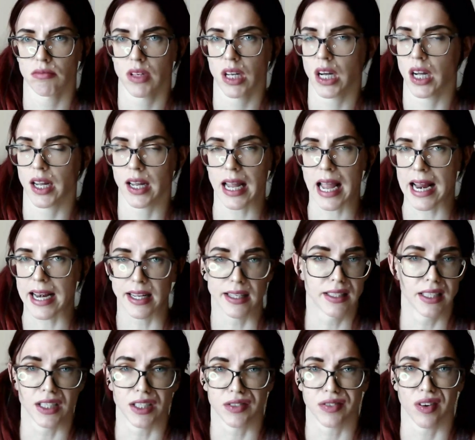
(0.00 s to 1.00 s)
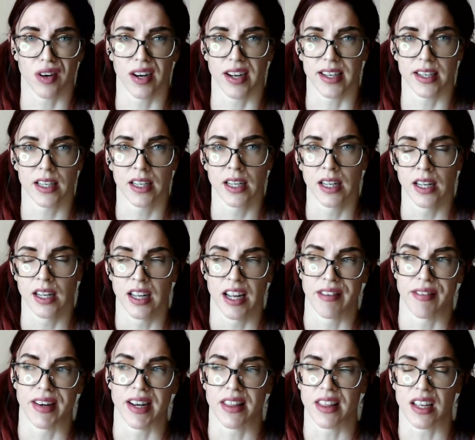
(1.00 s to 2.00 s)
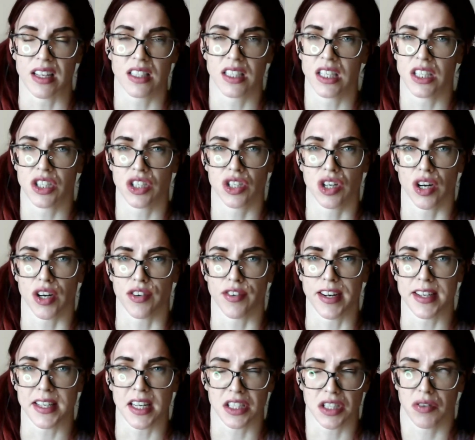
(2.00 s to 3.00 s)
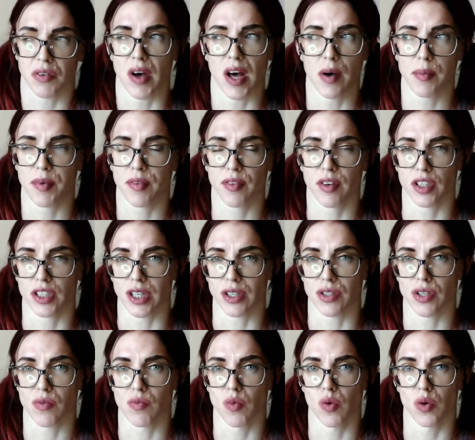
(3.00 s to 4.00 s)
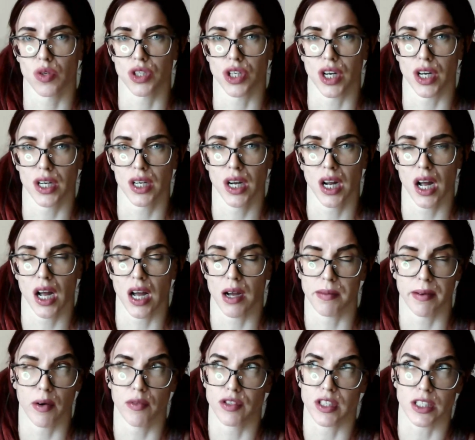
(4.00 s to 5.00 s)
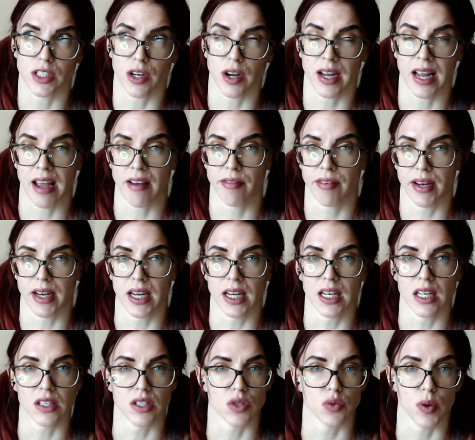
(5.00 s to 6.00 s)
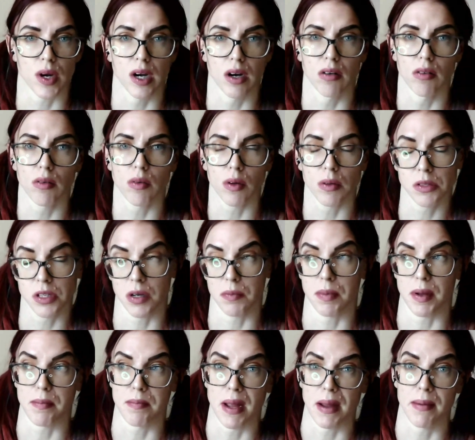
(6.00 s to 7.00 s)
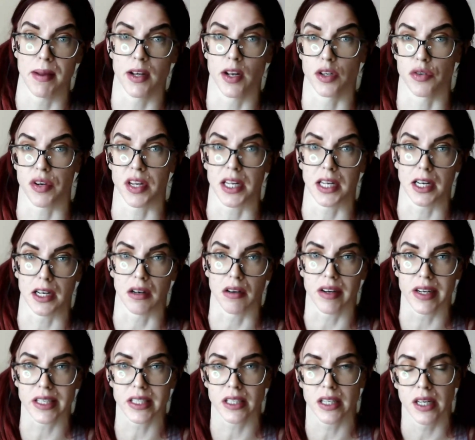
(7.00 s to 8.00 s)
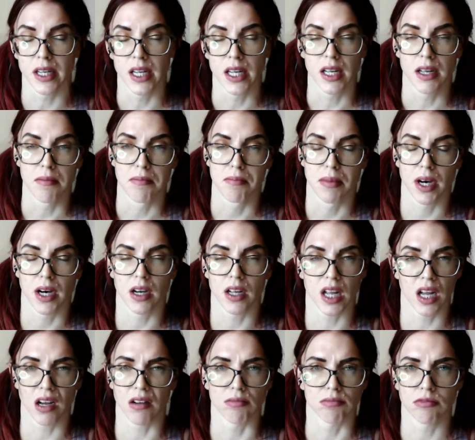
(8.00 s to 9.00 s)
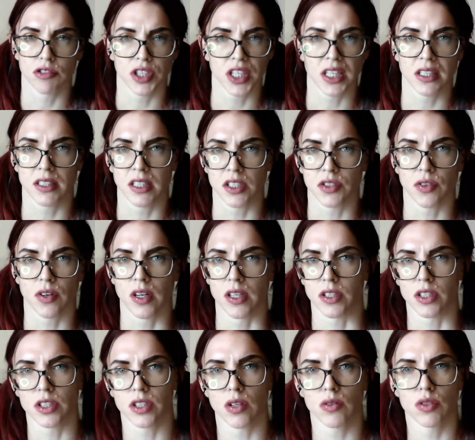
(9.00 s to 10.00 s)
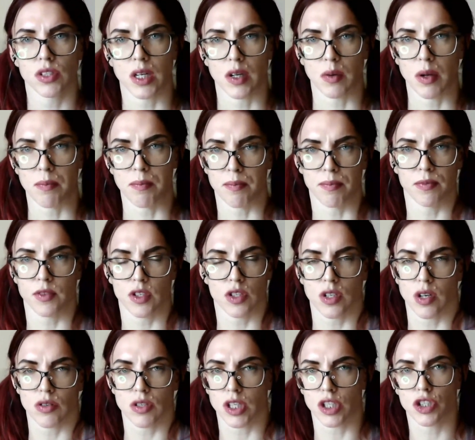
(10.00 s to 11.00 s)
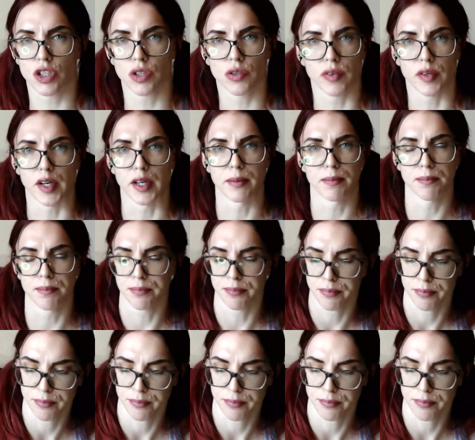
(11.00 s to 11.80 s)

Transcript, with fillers: Like any tea is fine. If anything, tea is a diuretic, so it will help you flush out some water. Um, obviously, it's got caffeine in it as well, so I'd be maybe not drinking at night. But yeah, drinking tea is fine. Just don't stick just don't stick sugar in it.